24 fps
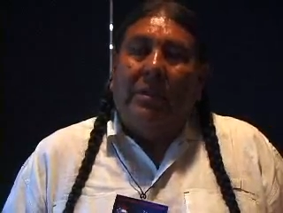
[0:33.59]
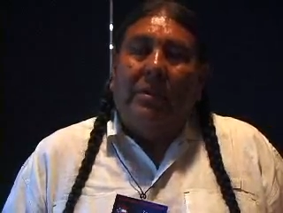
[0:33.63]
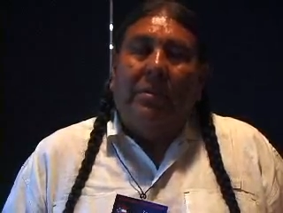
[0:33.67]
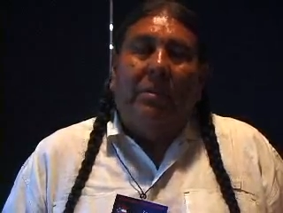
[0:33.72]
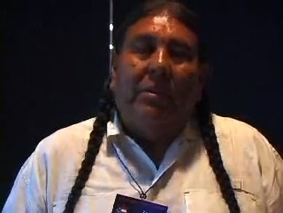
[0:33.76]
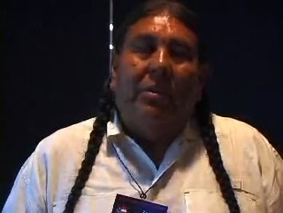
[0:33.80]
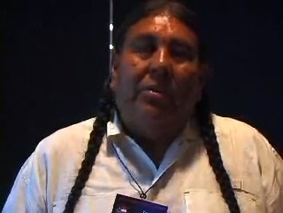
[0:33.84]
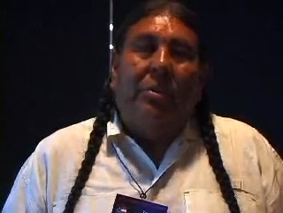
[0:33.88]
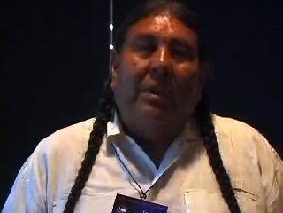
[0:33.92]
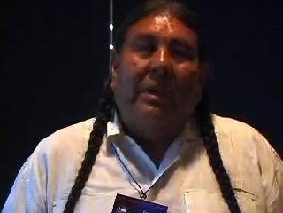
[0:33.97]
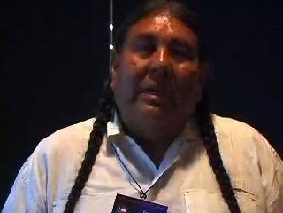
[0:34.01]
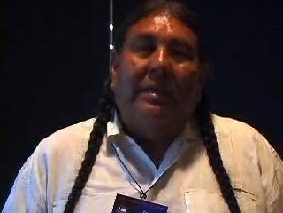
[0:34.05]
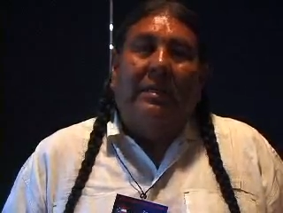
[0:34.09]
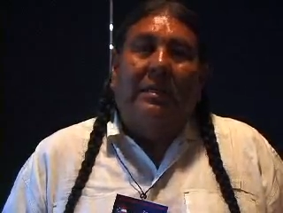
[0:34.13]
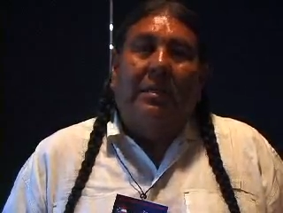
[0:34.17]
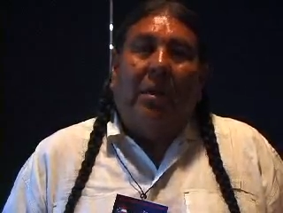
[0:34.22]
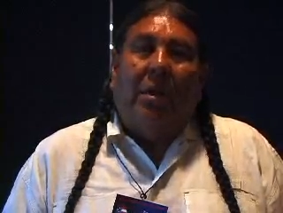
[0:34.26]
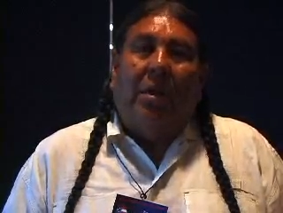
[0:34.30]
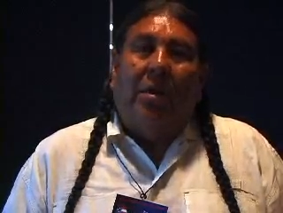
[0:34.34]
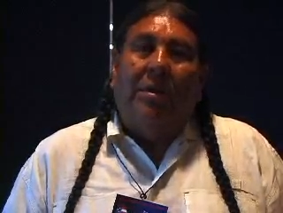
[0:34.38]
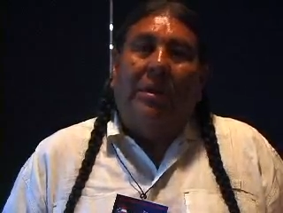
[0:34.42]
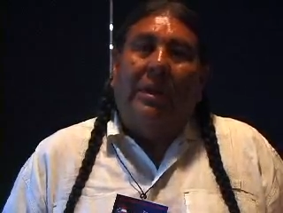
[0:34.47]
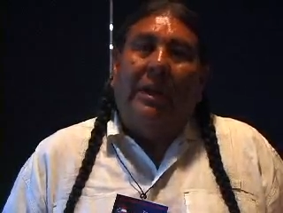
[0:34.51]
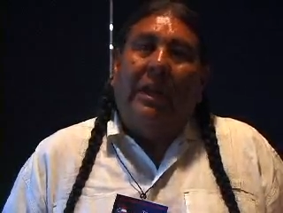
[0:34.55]
to
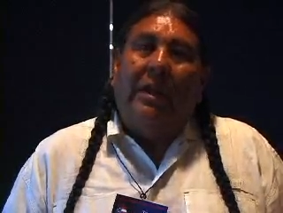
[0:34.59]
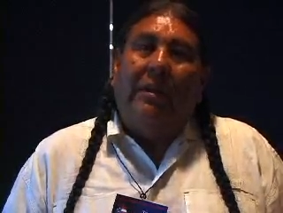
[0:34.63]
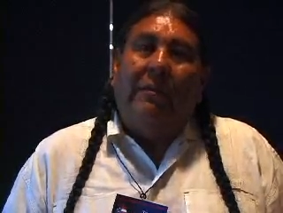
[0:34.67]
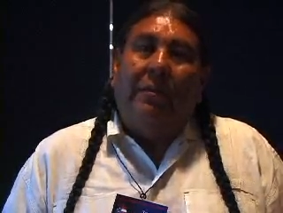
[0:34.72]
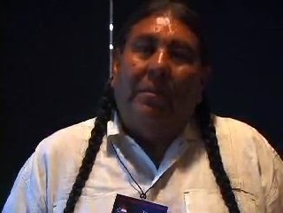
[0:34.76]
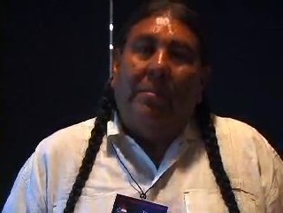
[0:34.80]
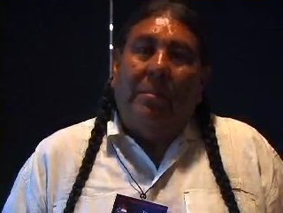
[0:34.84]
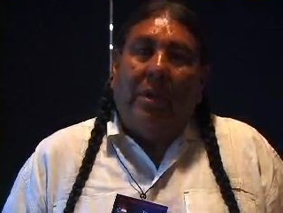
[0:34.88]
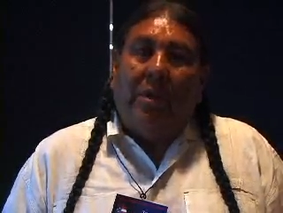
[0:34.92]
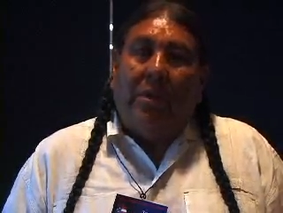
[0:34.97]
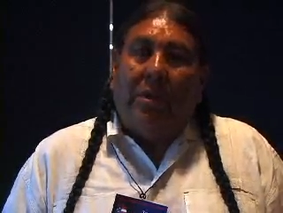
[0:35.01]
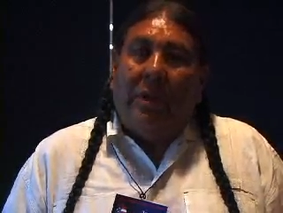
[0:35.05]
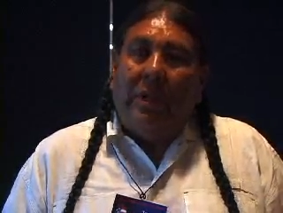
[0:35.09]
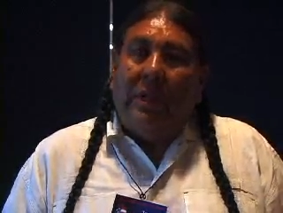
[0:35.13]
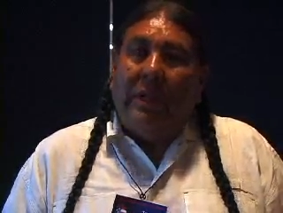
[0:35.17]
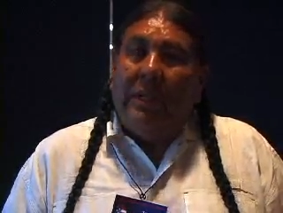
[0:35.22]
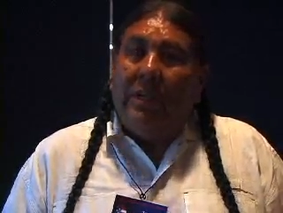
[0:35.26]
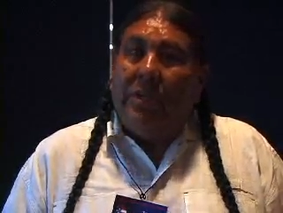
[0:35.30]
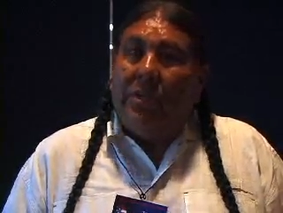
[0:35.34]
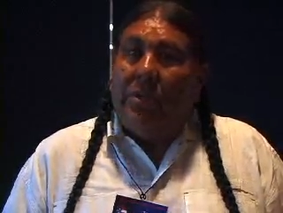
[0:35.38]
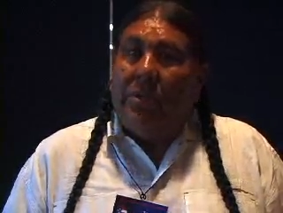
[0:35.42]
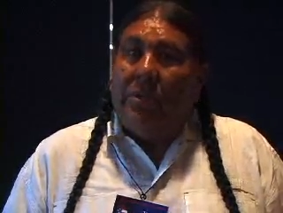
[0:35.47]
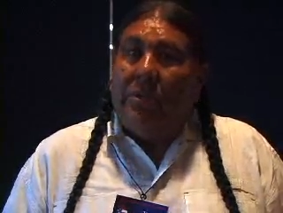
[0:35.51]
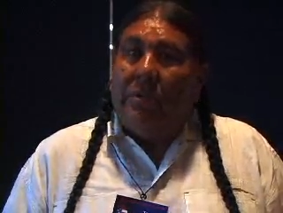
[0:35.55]
address our Native American
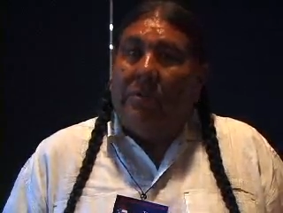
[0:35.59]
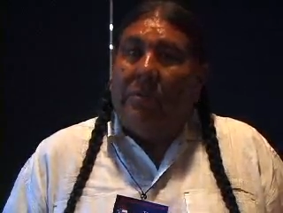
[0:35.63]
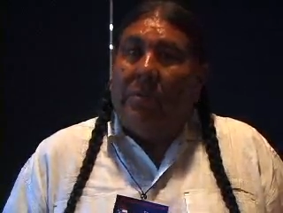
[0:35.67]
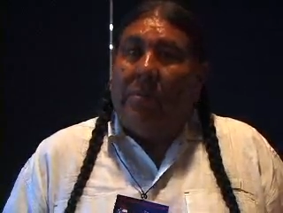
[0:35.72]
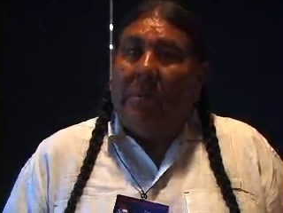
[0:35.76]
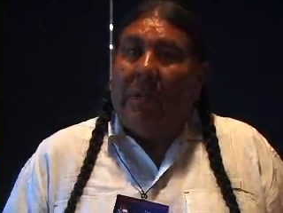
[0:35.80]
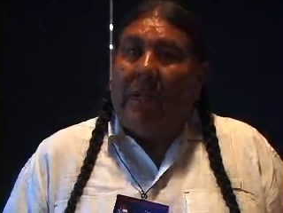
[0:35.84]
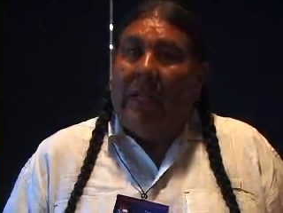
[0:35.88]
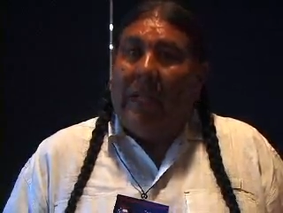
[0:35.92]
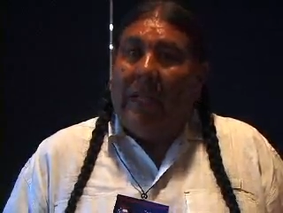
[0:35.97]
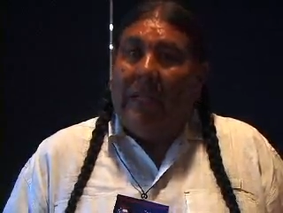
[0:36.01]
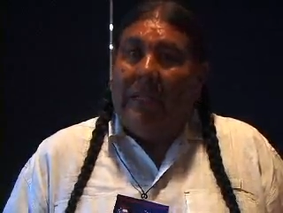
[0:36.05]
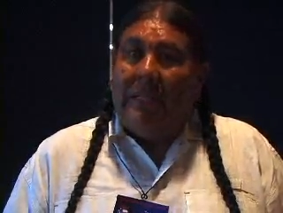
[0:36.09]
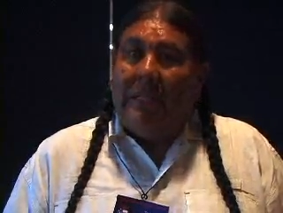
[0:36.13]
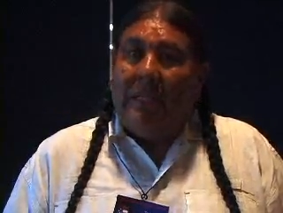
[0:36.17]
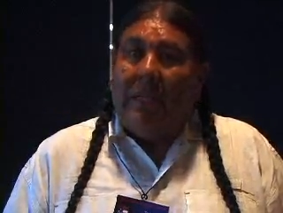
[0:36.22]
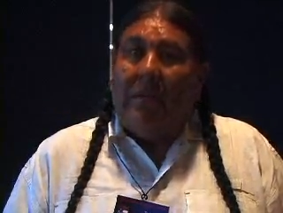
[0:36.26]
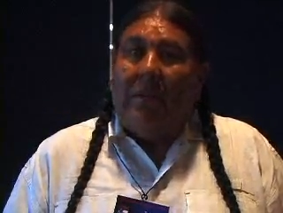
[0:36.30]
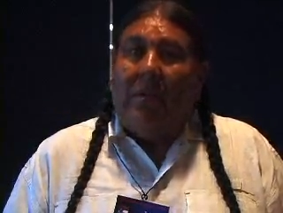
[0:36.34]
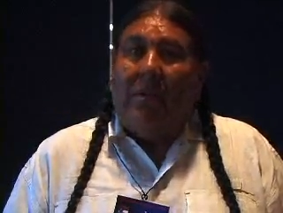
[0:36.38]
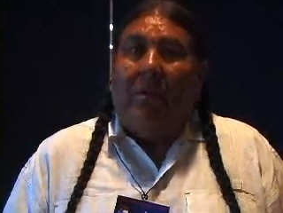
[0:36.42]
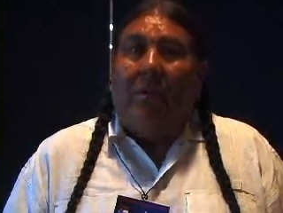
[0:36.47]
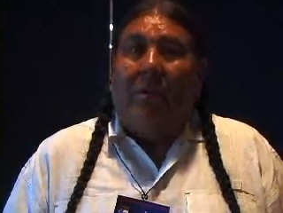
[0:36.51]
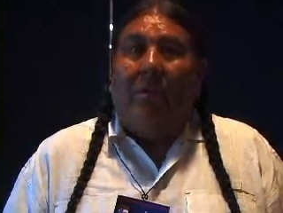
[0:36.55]
issues from
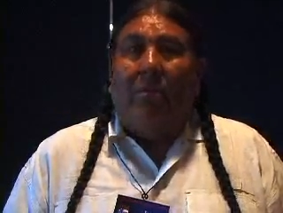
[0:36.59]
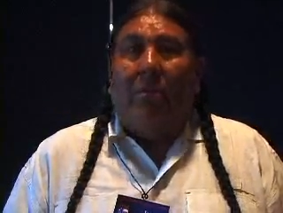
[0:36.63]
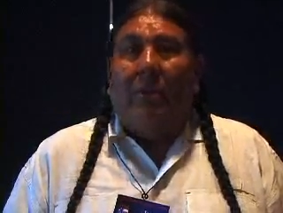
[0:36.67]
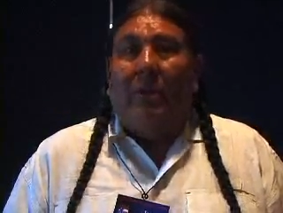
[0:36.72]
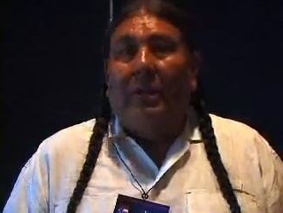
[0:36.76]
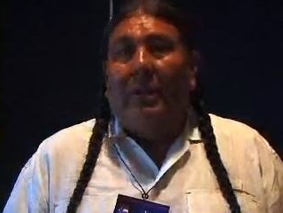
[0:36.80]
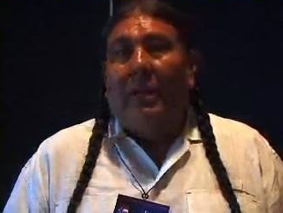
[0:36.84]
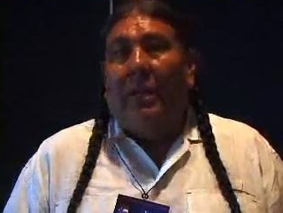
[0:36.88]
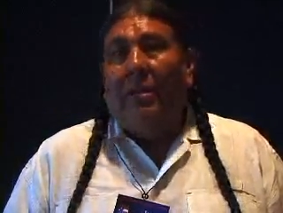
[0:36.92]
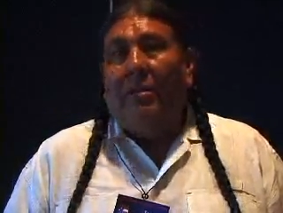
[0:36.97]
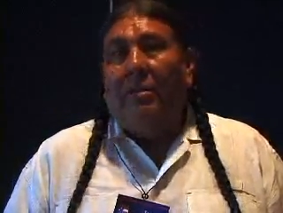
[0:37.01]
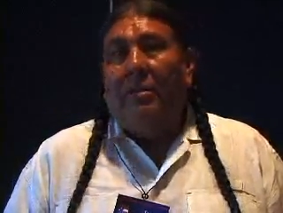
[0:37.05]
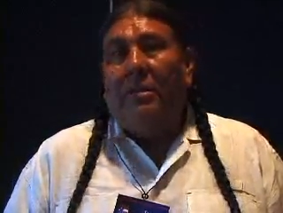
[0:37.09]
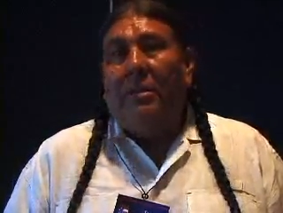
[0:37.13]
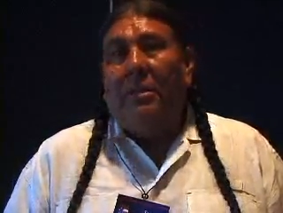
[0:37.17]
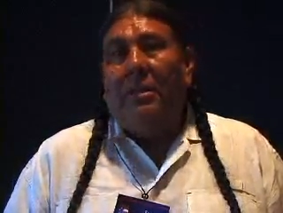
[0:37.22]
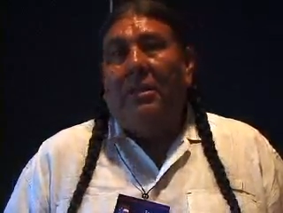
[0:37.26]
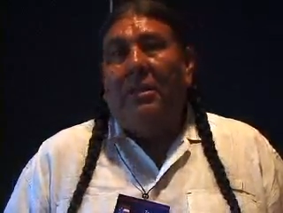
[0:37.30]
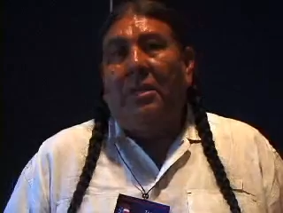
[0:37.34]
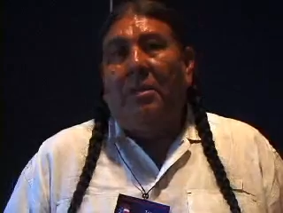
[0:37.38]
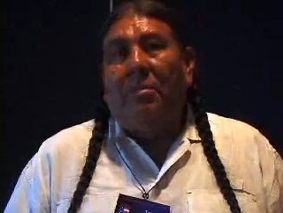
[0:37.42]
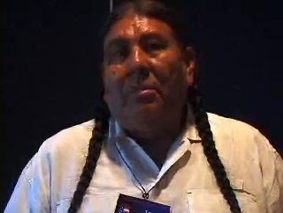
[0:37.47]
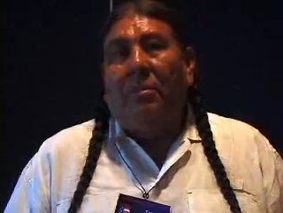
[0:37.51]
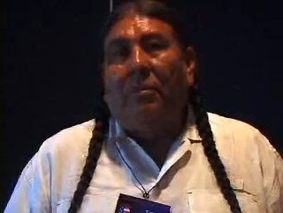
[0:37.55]
Alaska all the way down to
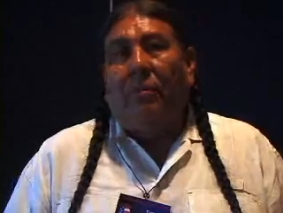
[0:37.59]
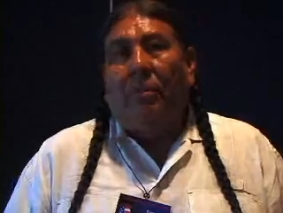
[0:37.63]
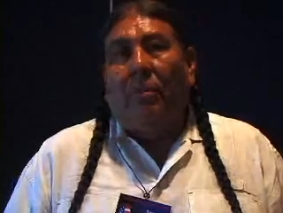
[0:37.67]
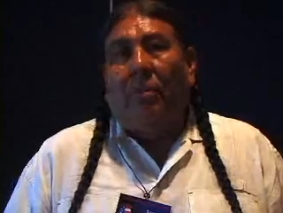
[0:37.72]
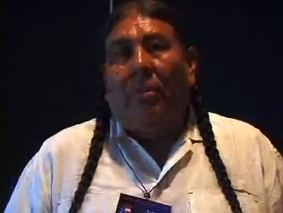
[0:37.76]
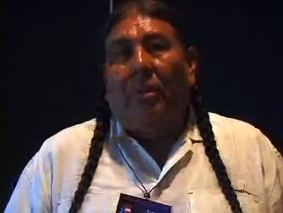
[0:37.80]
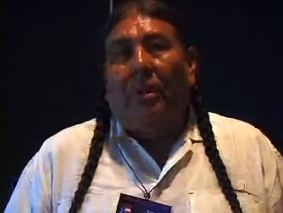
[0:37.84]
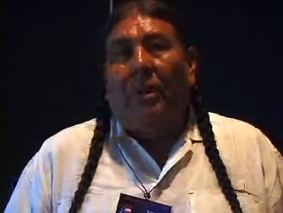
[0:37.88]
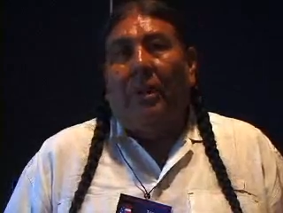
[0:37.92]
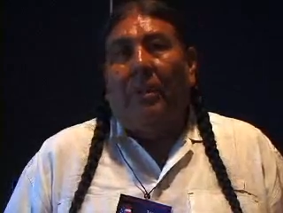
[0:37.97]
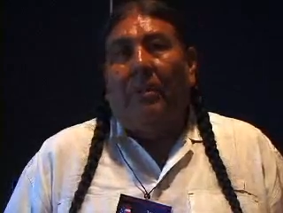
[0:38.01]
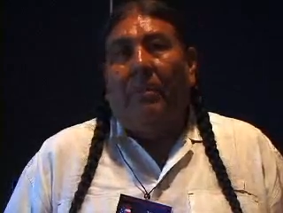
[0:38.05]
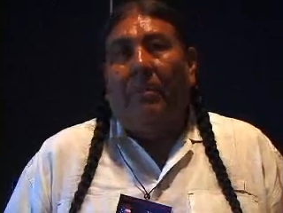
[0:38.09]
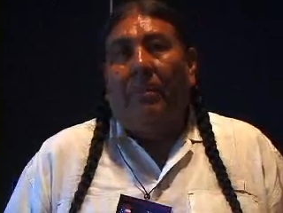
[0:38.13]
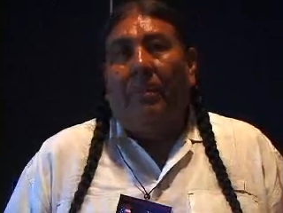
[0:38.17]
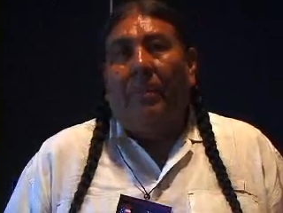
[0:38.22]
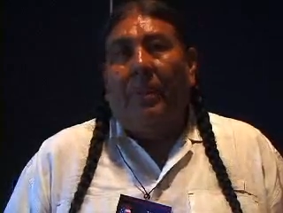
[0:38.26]
the tip of Florida.